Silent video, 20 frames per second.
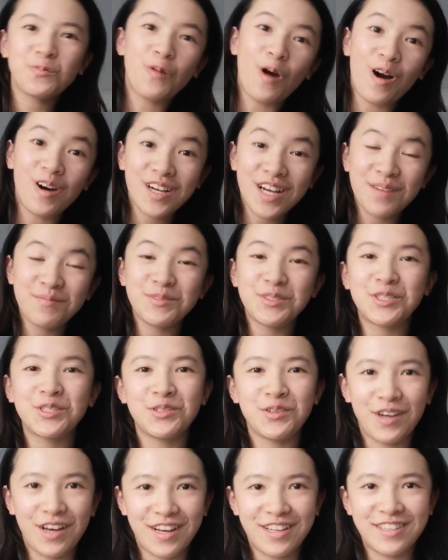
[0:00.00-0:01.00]
Welcome to
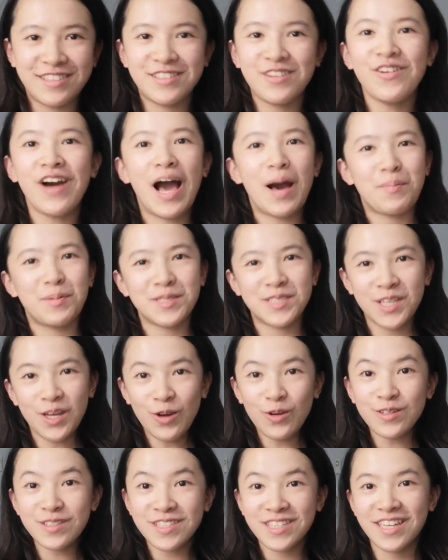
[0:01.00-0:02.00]
a new
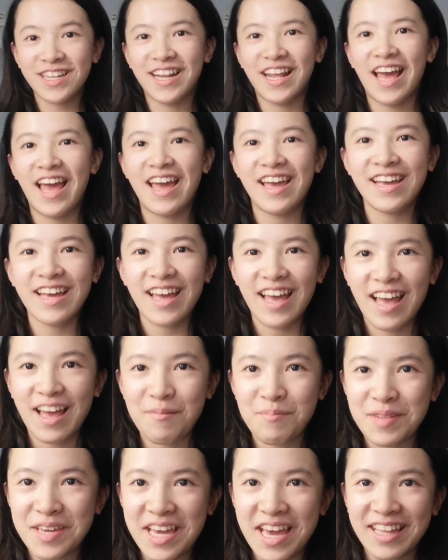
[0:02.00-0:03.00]
episode. Today,
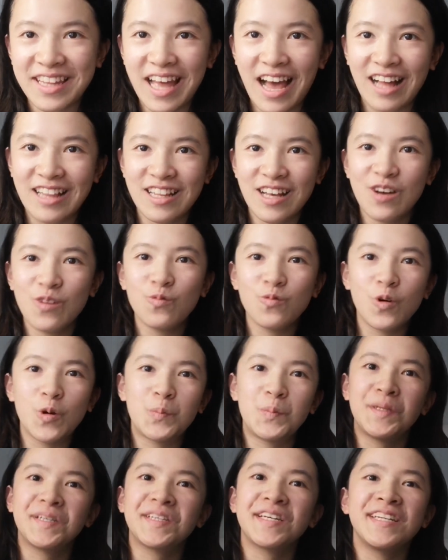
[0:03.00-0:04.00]
me and Ella will
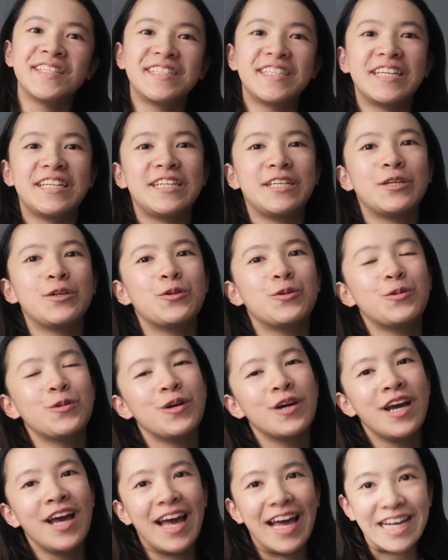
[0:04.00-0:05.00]
be continue
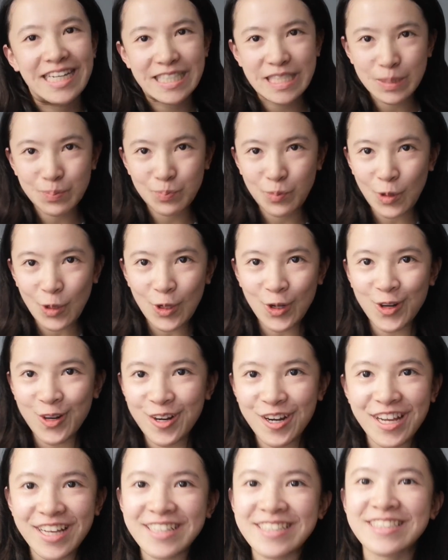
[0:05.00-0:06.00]

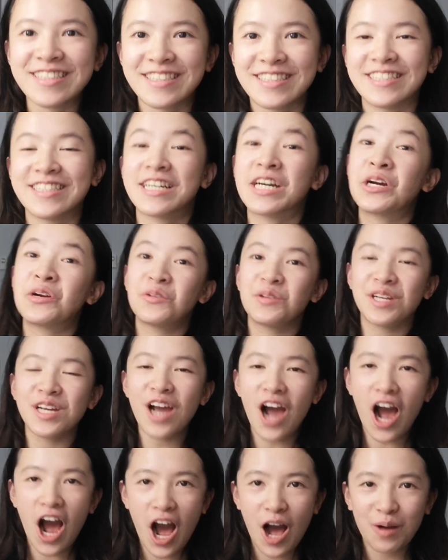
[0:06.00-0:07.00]
exploring the career
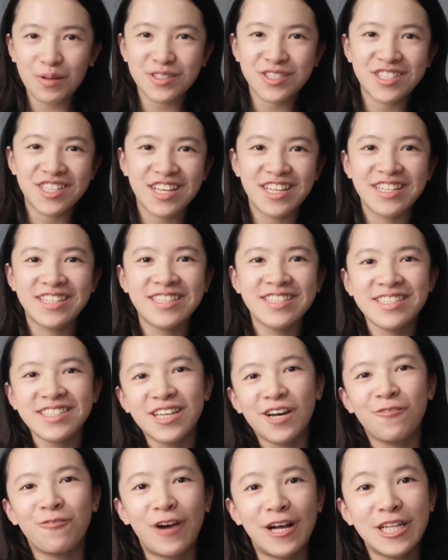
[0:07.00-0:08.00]
options
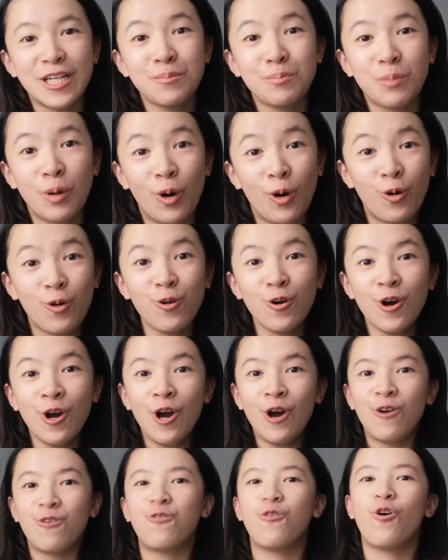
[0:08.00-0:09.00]
available
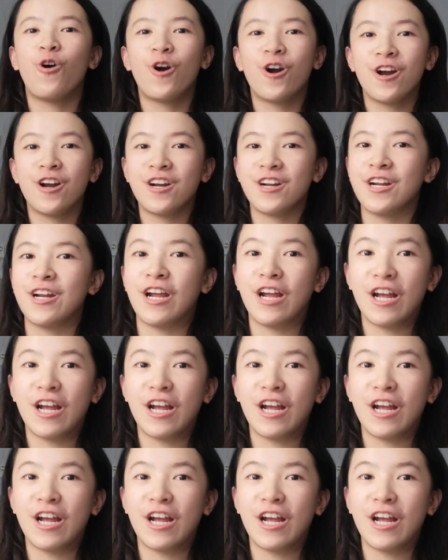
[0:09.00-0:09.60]
for